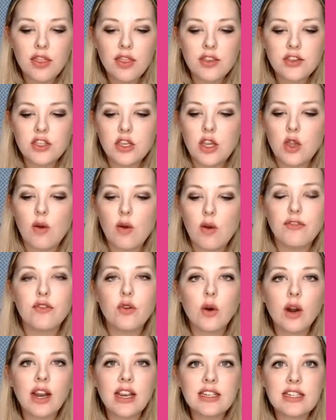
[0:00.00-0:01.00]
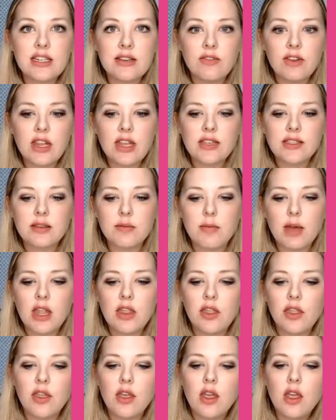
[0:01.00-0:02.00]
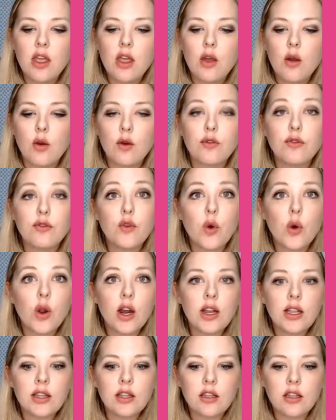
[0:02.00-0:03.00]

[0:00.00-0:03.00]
So you have 4 activities a month, or 4